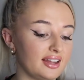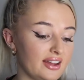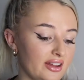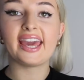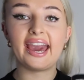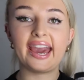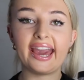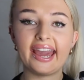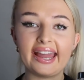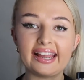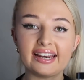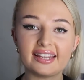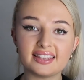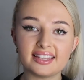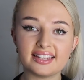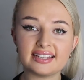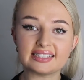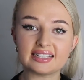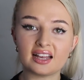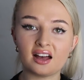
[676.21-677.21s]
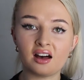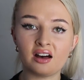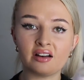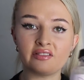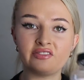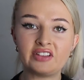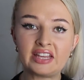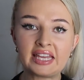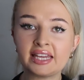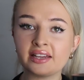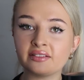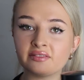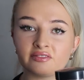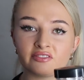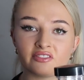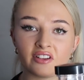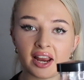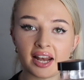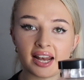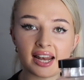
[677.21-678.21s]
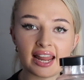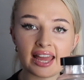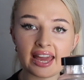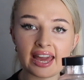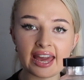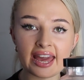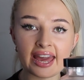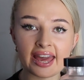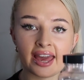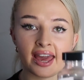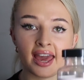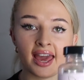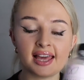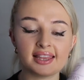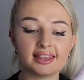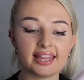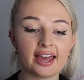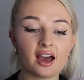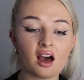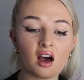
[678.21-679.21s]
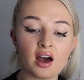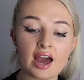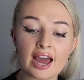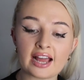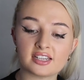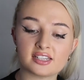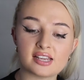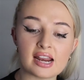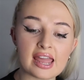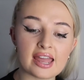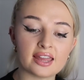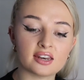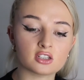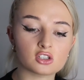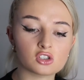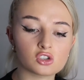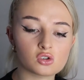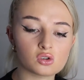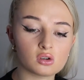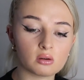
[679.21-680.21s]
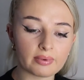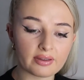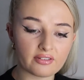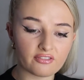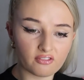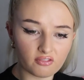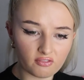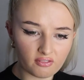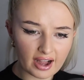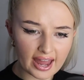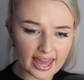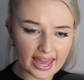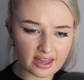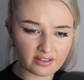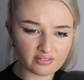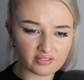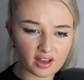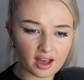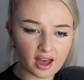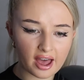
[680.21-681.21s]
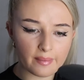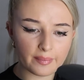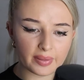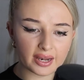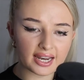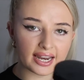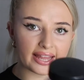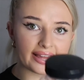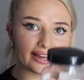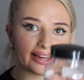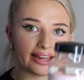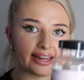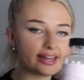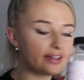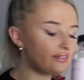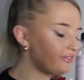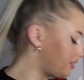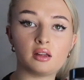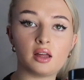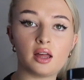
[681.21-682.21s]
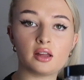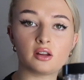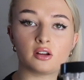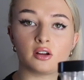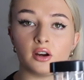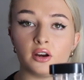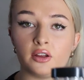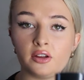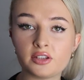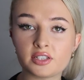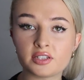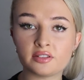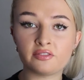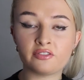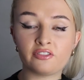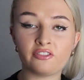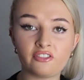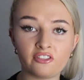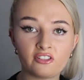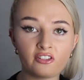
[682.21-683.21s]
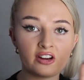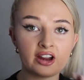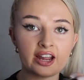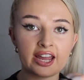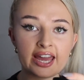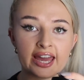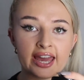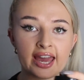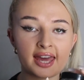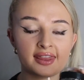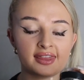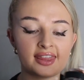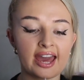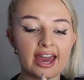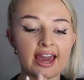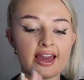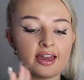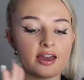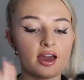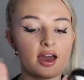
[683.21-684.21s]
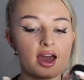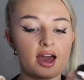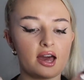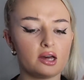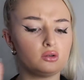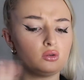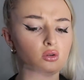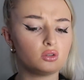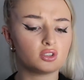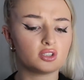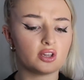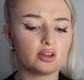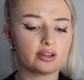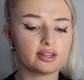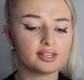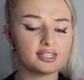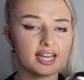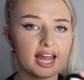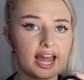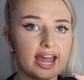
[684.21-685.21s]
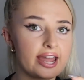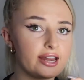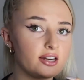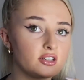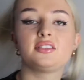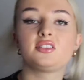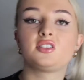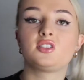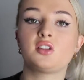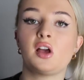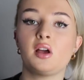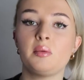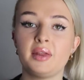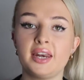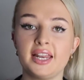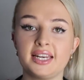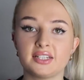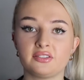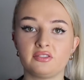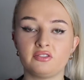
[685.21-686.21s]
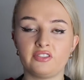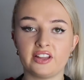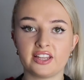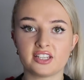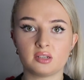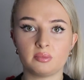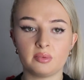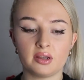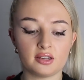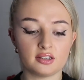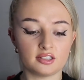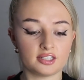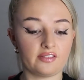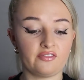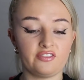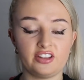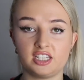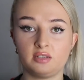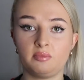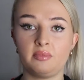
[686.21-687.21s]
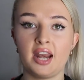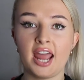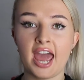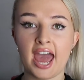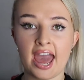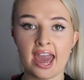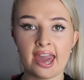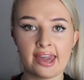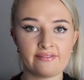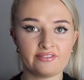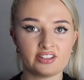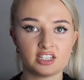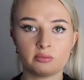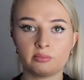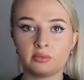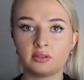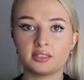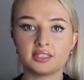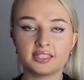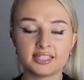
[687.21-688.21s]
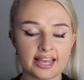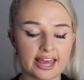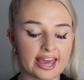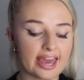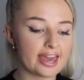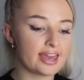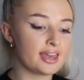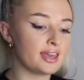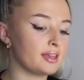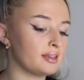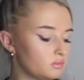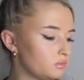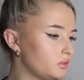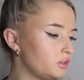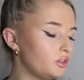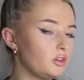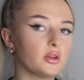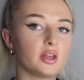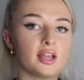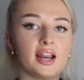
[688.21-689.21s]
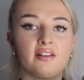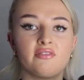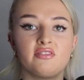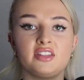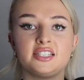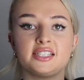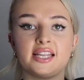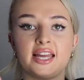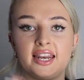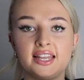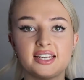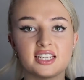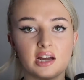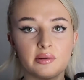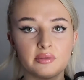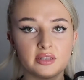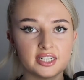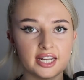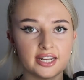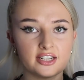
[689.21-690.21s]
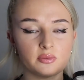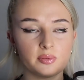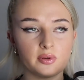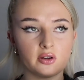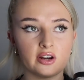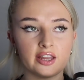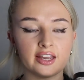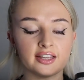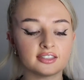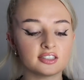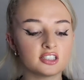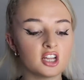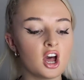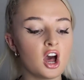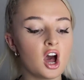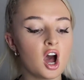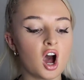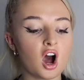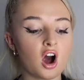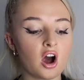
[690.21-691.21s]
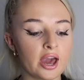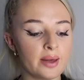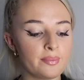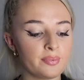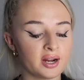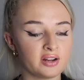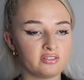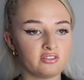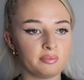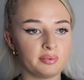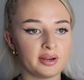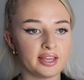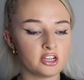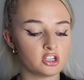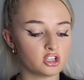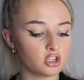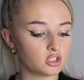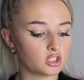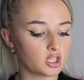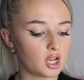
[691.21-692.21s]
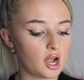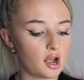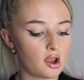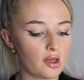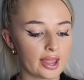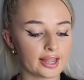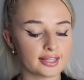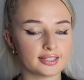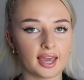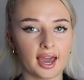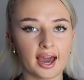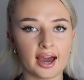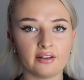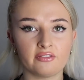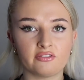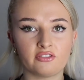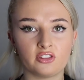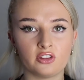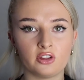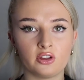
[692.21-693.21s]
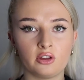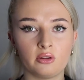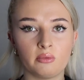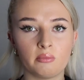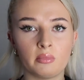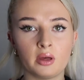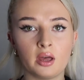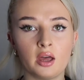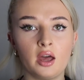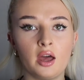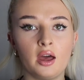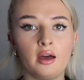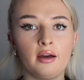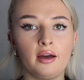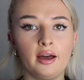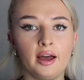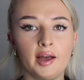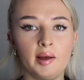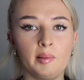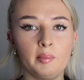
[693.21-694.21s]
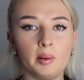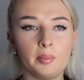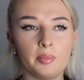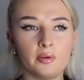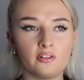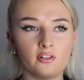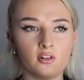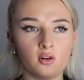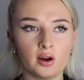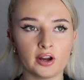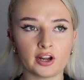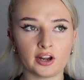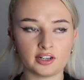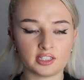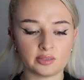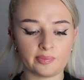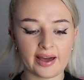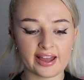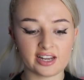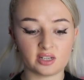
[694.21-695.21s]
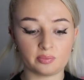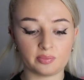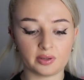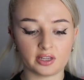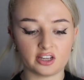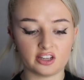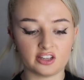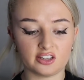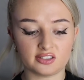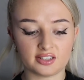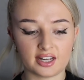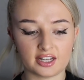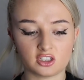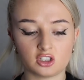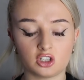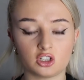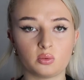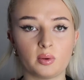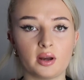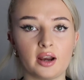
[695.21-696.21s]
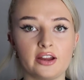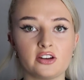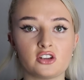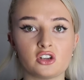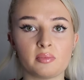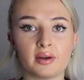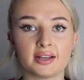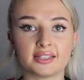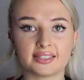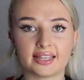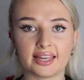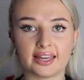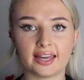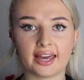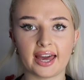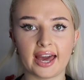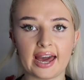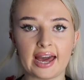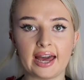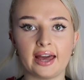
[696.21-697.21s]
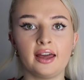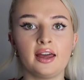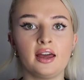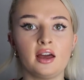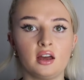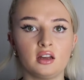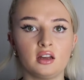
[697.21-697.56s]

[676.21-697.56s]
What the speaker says: Again, these are vegan friendly. They are actually in a strawberry flavor, I believe. Gluten free. They also contain so many different vitamins, like vitamin A, vitamin C. You can have these any time of the day, to be honest. I preferably just like to have them before I go to bed, because that's just when I do my skincare.